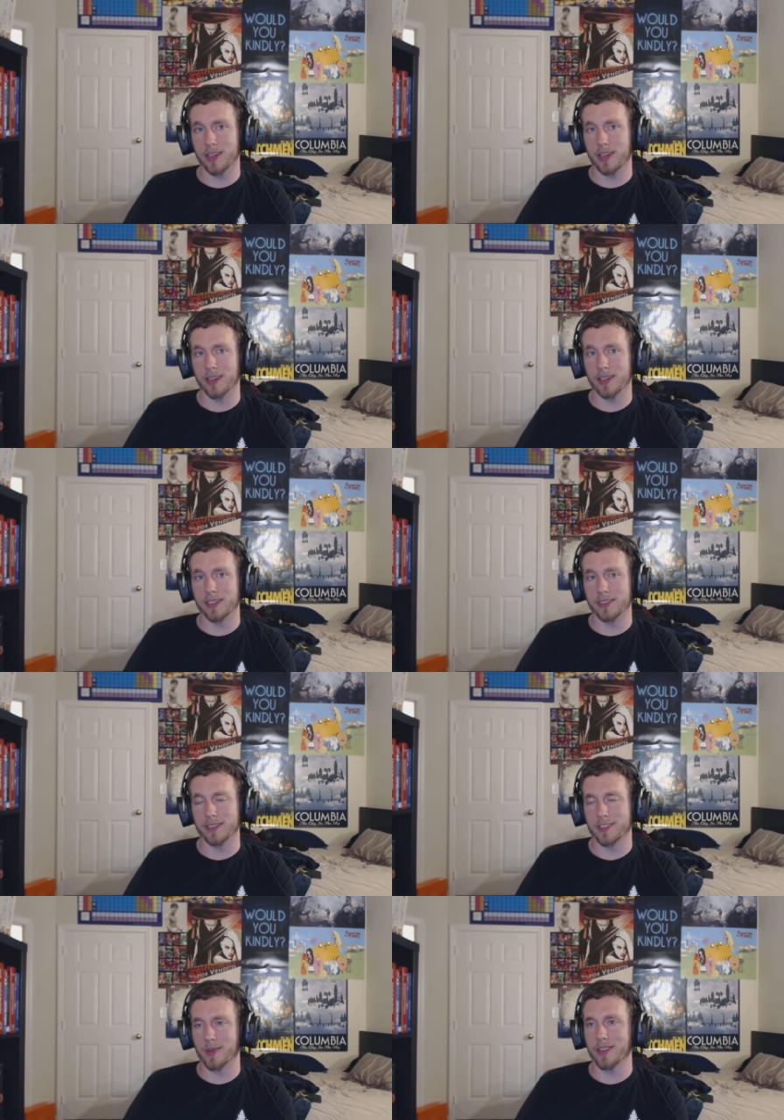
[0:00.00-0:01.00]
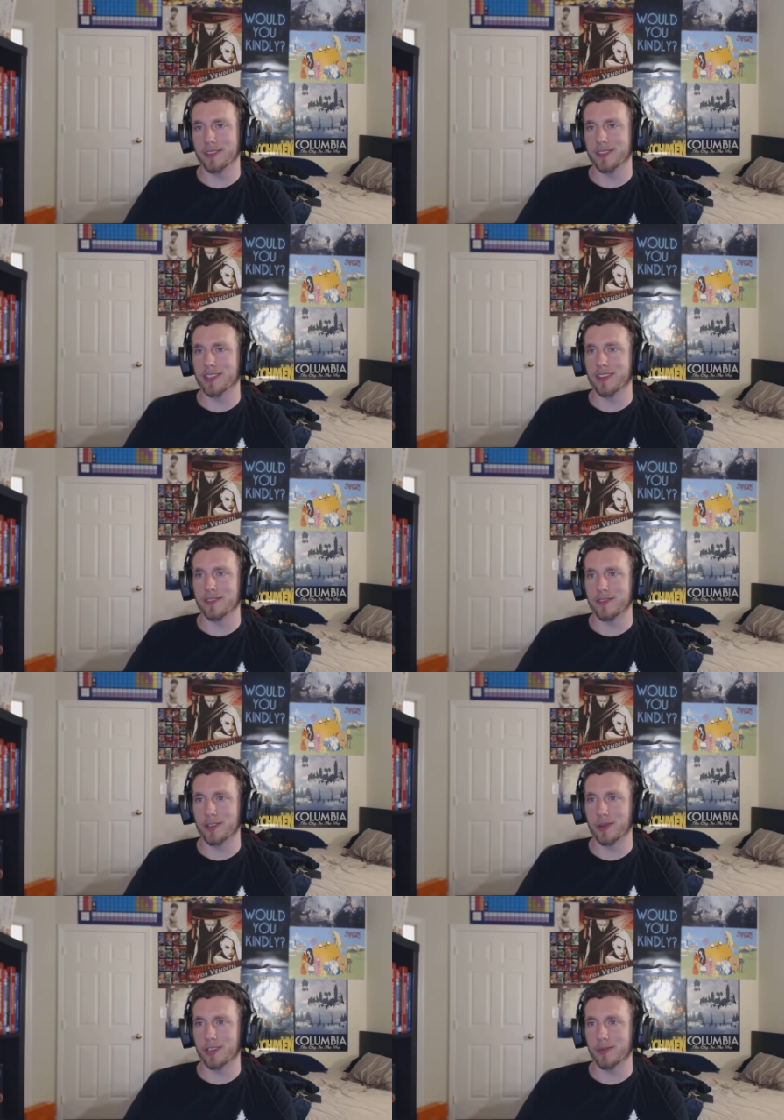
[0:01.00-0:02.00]
uh, this month instead of
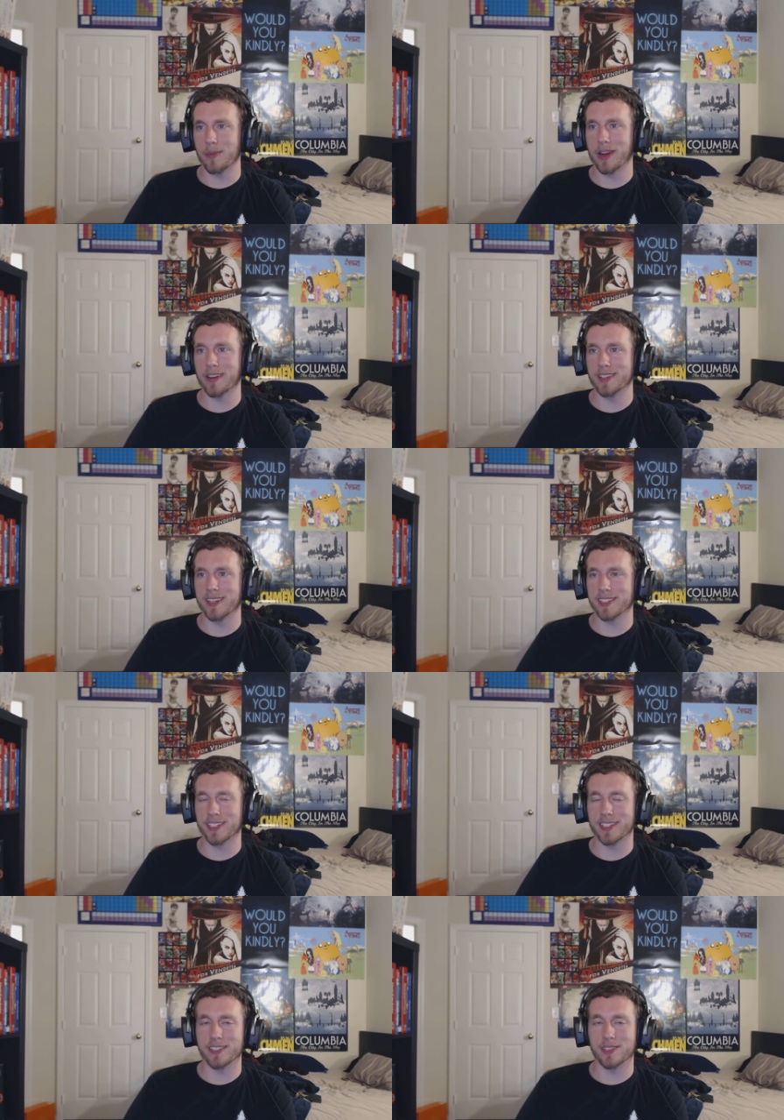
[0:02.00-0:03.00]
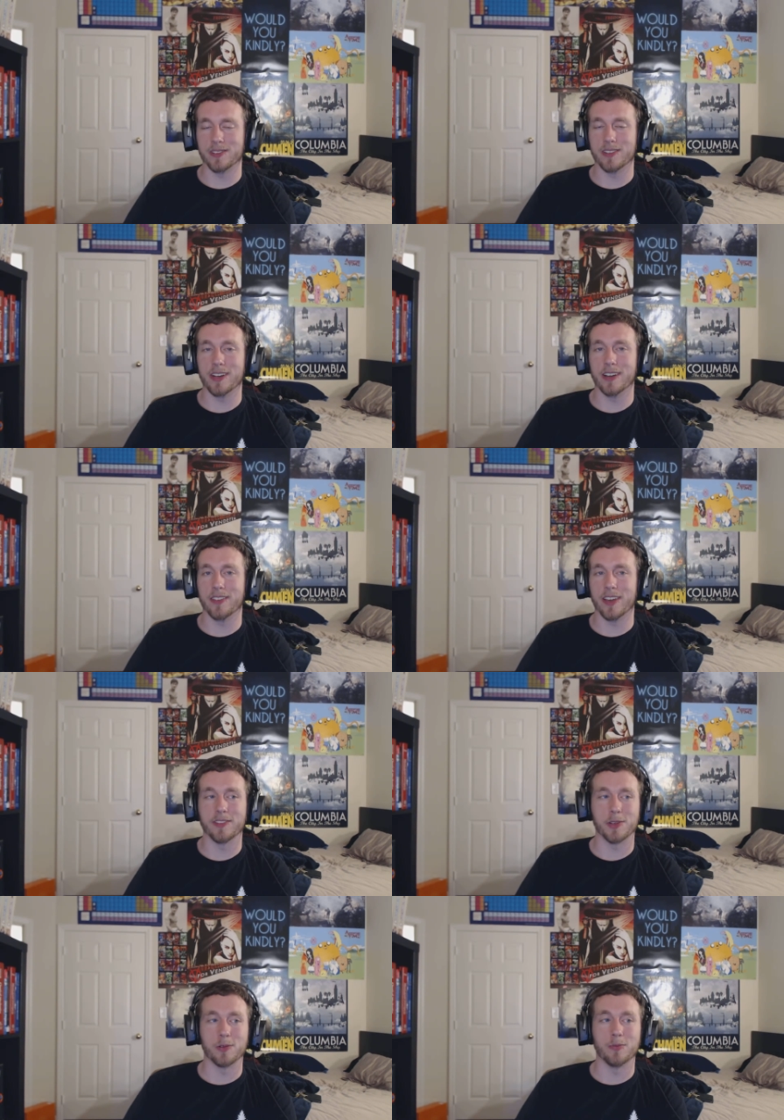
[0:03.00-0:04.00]
shooting to my parents' house again, so uh, that
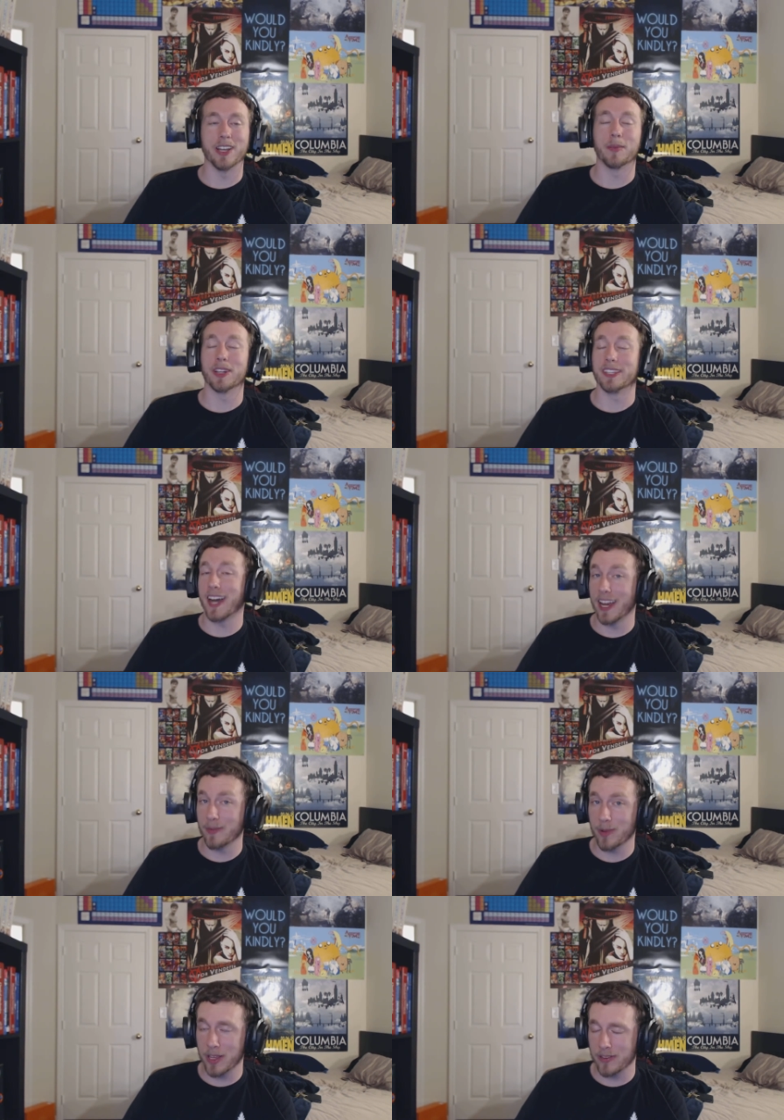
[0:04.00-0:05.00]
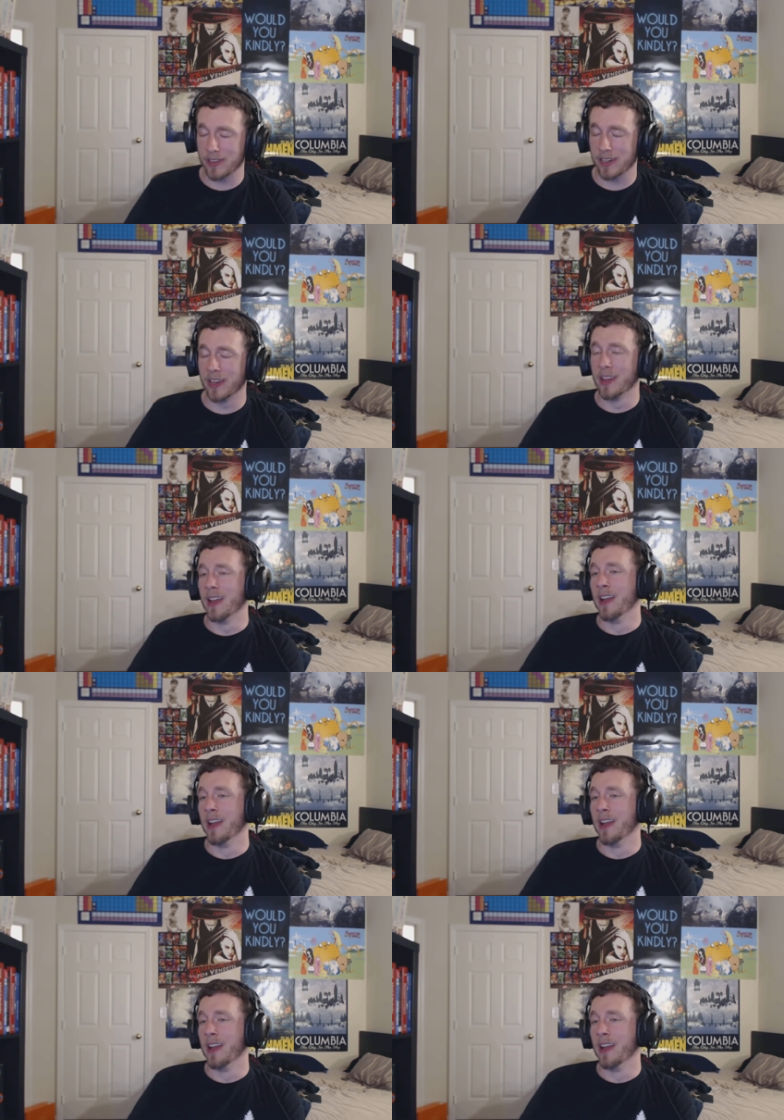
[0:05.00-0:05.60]
video will be up on time rather than.